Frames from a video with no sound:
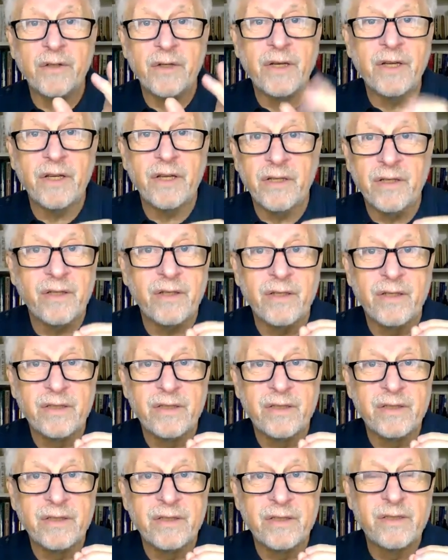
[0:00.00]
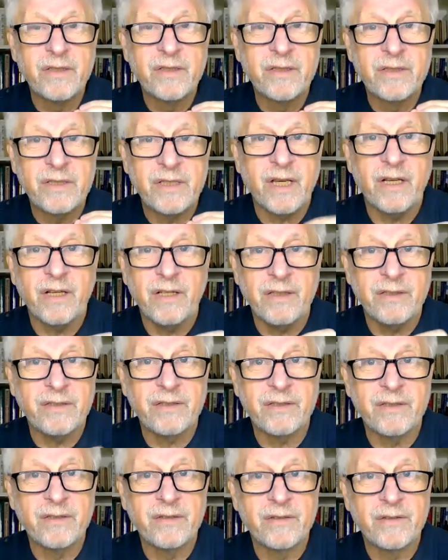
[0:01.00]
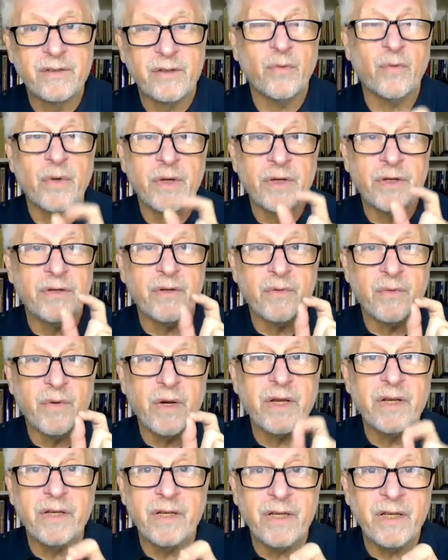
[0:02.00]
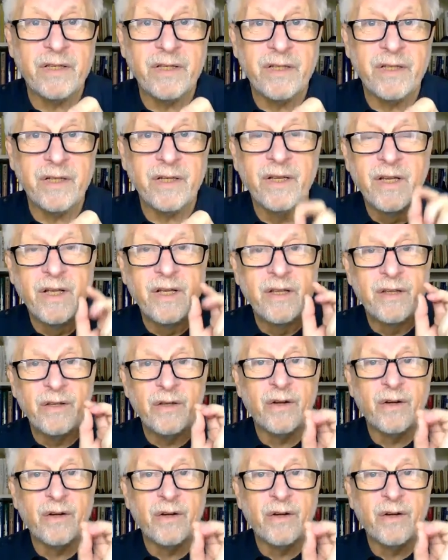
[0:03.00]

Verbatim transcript: It's another method of trying to kill cells.